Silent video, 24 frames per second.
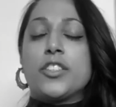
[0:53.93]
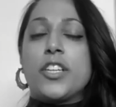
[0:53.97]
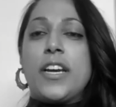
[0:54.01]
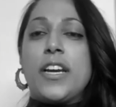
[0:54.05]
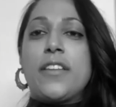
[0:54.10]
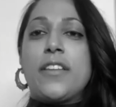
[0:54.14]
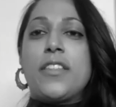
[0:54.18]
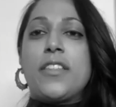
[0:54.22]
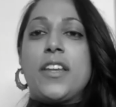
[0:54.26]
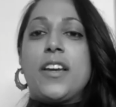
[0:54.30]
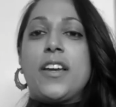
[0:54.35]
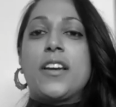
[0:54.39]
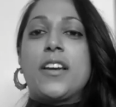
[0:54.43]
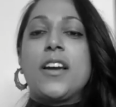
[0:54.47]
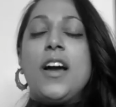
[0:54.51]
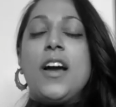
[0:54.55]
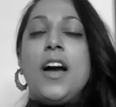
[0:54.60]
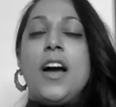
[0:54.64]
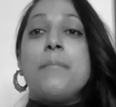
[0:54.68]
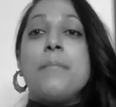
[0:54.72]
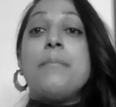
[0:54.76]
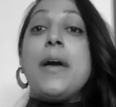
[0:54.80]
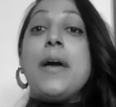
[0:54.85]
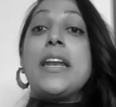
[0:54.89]
And I think
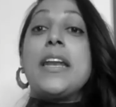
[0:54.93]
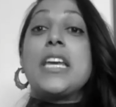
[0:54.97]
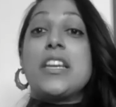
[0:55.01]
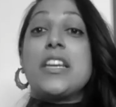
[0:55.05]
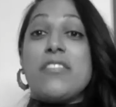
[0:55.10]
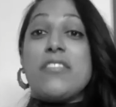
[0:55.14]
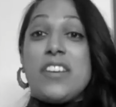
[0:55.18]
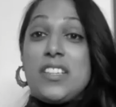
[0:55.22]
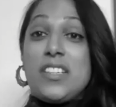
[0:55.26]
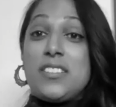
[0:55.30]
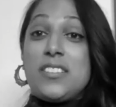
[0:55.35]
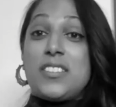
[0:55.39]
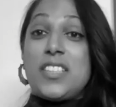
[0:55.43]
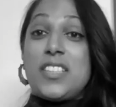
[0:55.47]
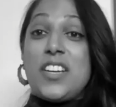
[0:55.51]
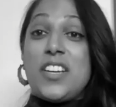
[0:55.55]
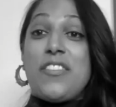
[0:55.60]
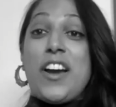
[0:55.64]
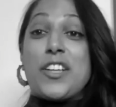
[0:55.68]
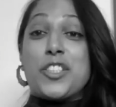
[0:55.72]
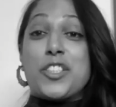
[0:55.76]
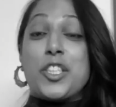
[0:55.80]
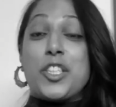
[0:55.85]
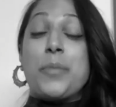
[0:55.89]
many of us have
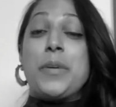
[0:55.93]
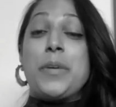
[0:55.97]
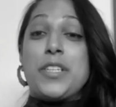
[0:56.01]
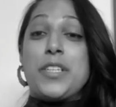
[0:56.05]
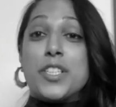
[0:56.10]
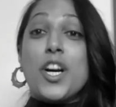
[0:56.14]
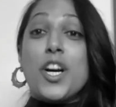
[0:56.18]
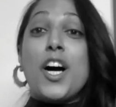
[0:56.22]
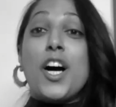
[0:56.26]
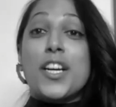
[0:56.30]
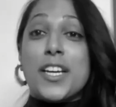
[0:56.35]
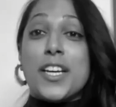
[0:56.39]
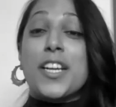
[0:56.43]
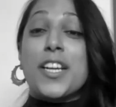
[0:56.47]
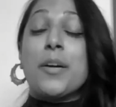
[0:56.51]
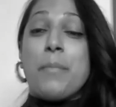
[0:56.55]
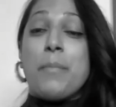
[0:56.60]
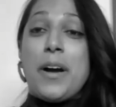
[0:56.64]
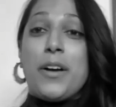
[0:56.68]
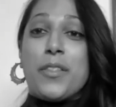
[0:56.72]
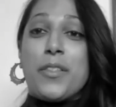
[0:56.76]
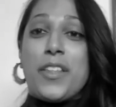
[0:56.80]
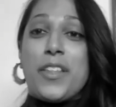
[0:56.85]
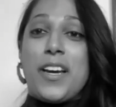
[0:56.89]
actually been talking
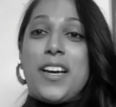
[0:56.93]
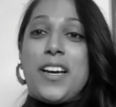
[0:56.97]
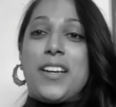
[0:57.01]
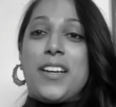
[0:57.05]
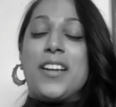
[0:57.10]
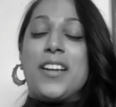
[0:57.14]
about that